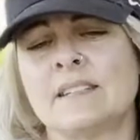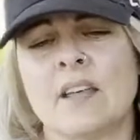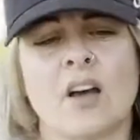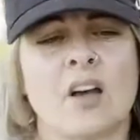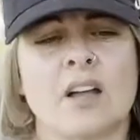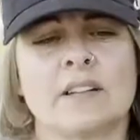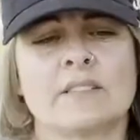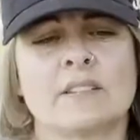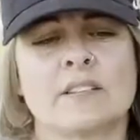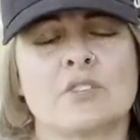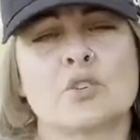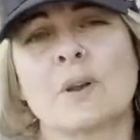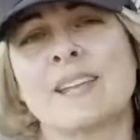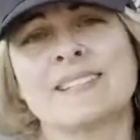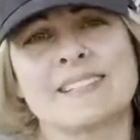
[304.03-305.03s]
not
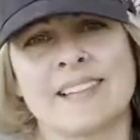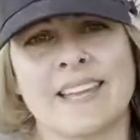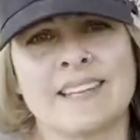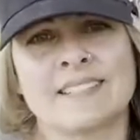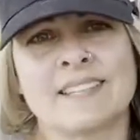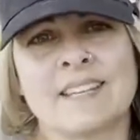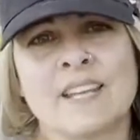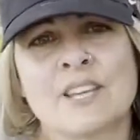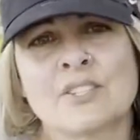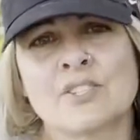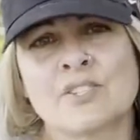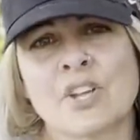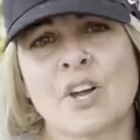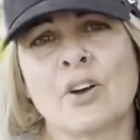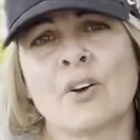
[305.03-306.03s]
translate.
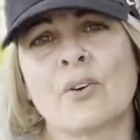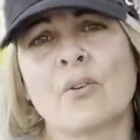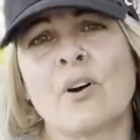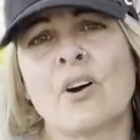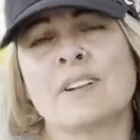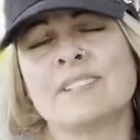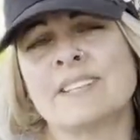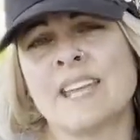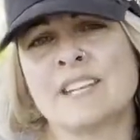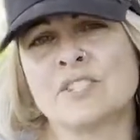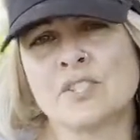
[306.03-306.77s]
So on day